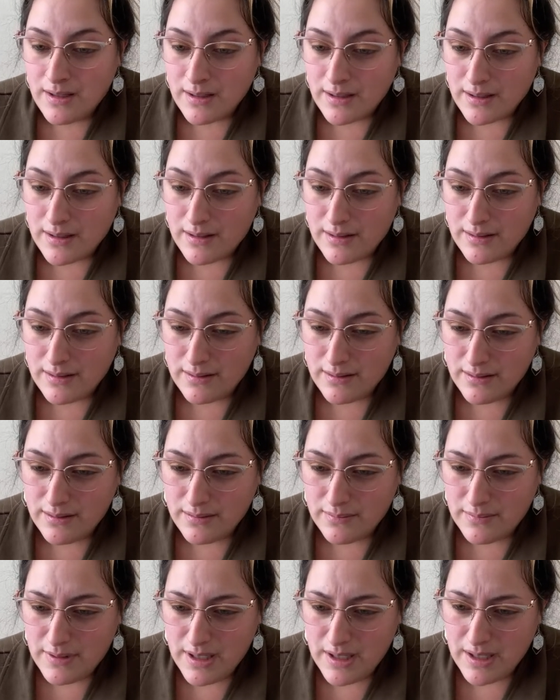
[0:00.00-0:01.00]

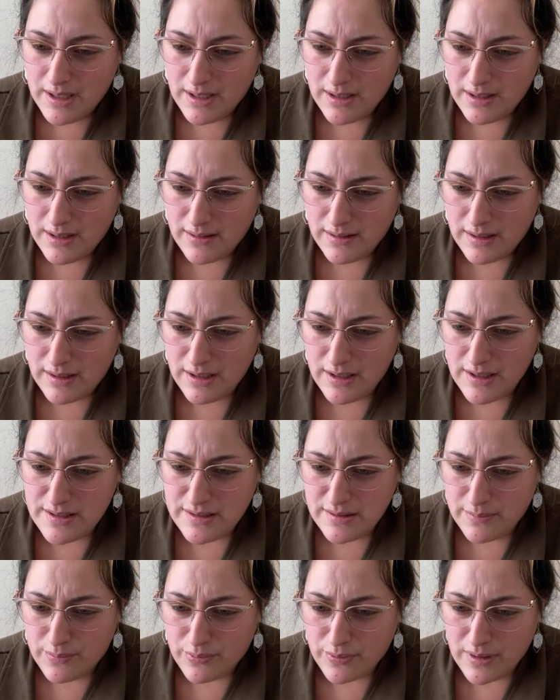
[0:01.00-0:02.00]
Um, they need
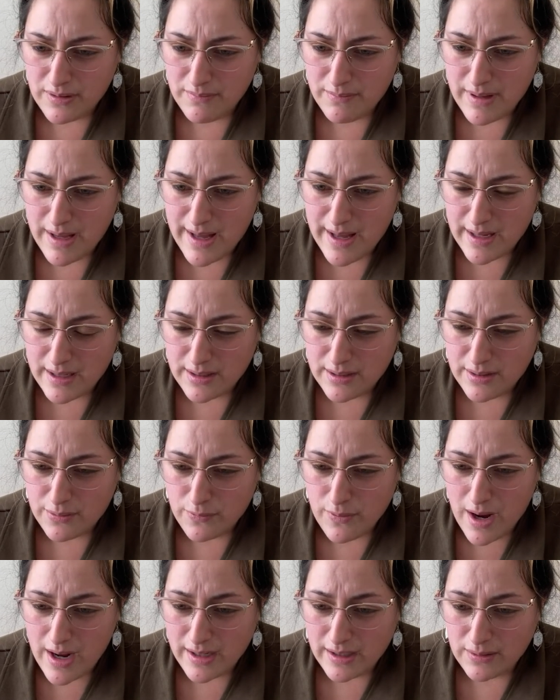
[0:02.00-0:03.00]
to bring back
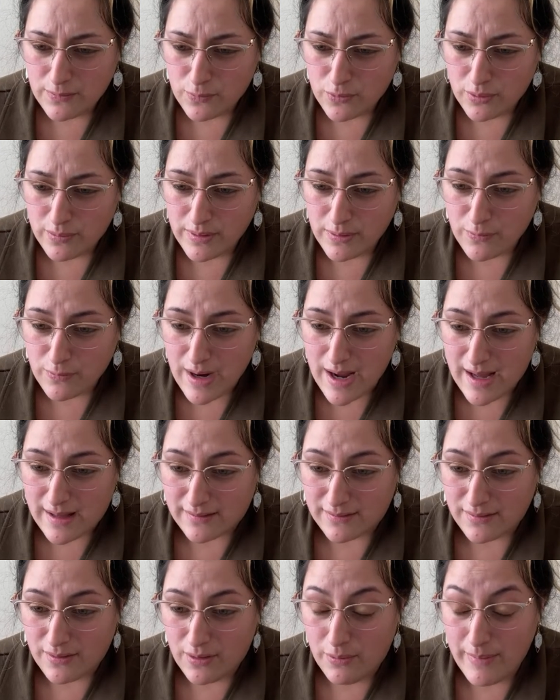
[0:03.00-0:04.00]
Rock and Ruby
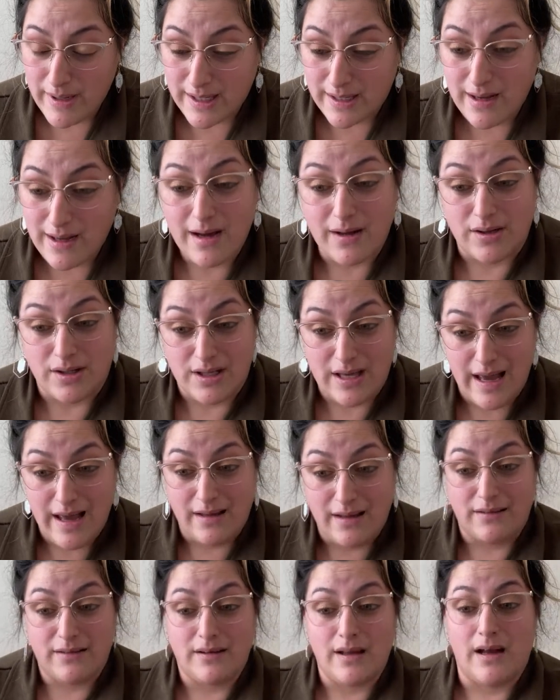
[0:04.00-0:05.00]
Rouse. Oh my God,
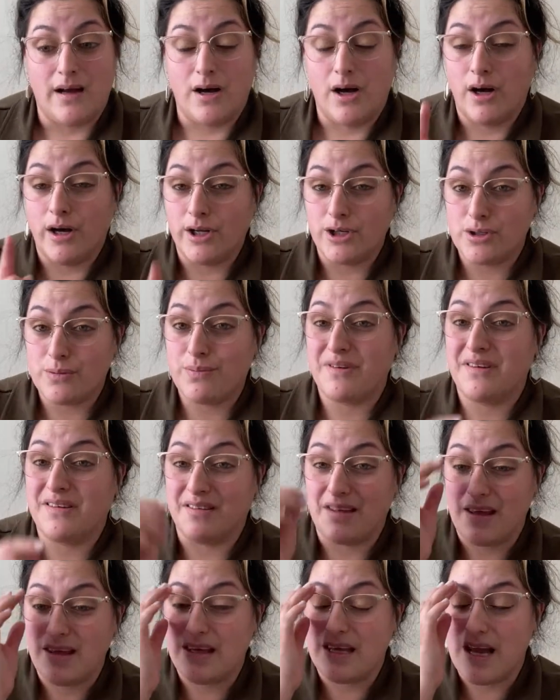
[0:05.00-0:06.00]
yes, a hundred
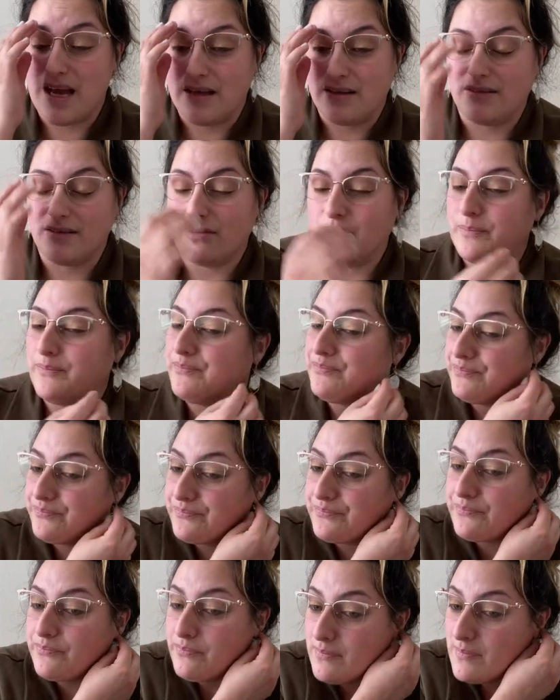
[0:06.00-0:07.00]
percent yes.
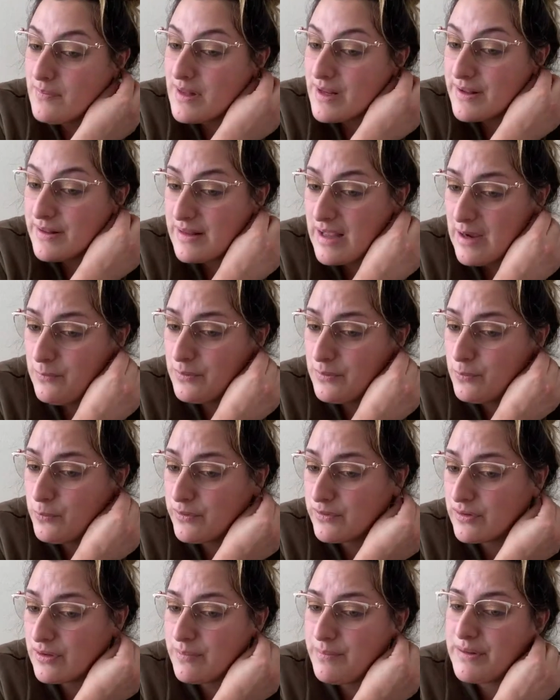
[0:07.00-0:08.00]
That one was
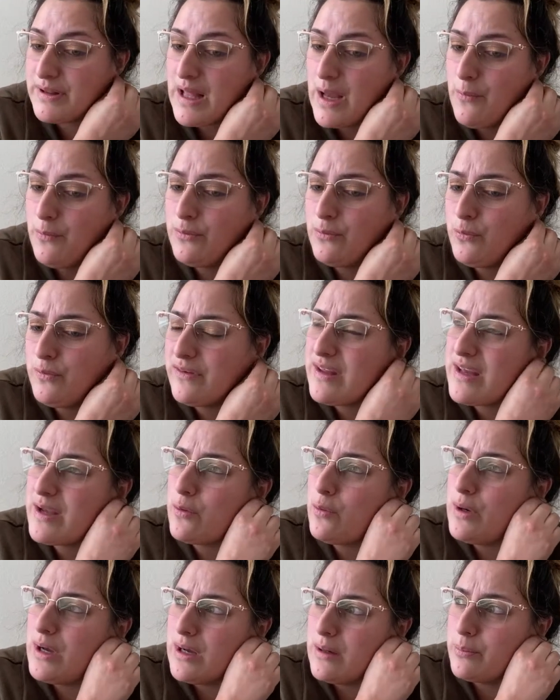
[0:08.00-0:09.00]
good, but that one was like
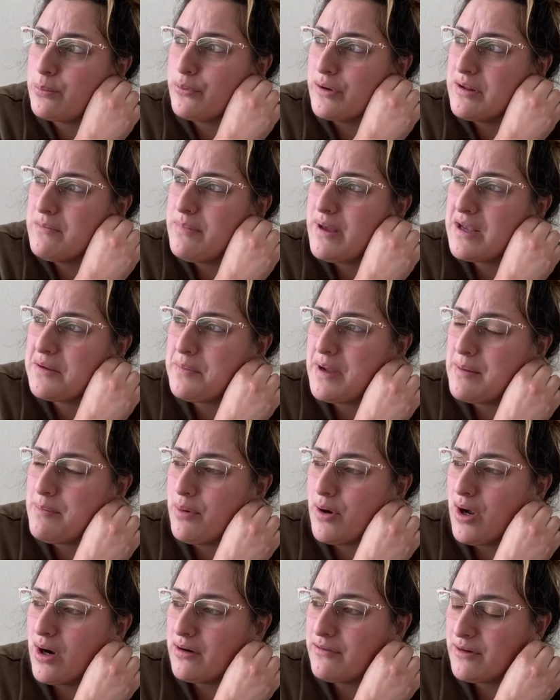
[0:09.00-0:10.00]
what a bring back my
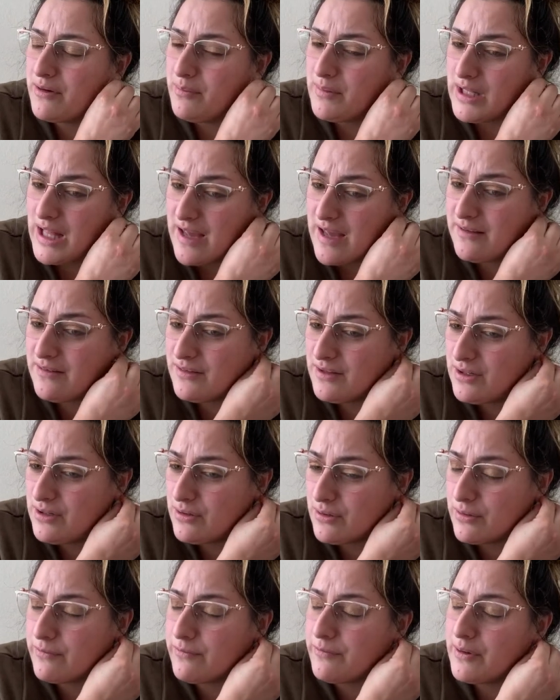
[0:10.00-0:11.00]
bar from last
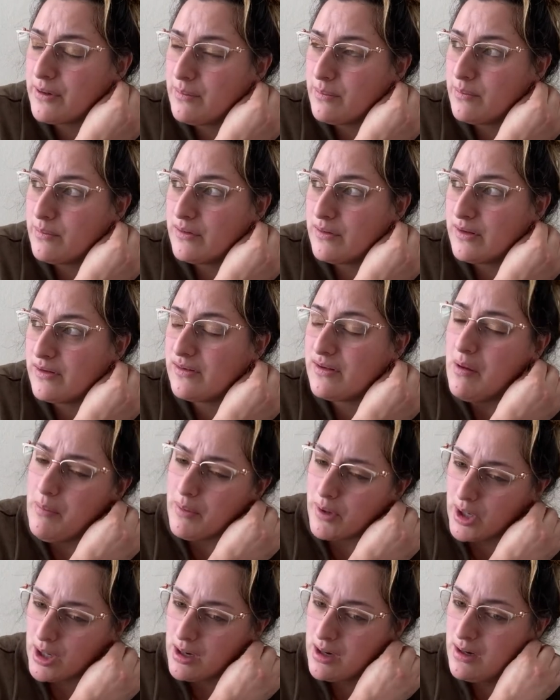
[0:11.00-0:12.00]
year or from the
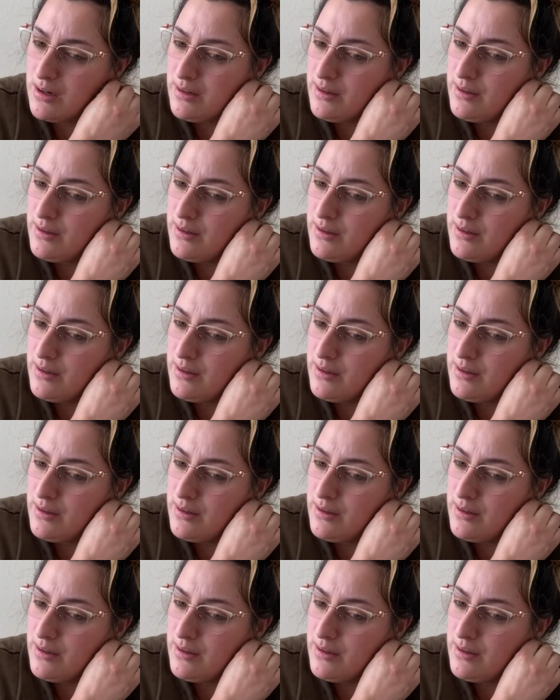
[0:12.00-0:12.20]
summer,